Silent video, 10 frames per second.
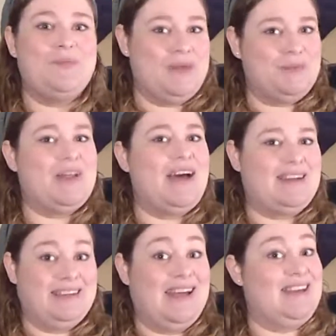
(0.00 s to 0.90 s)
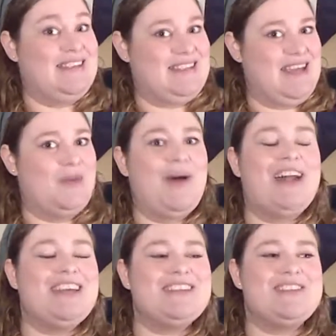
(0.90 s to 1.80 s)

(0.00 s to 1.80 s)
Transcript: people had a lot to say about it.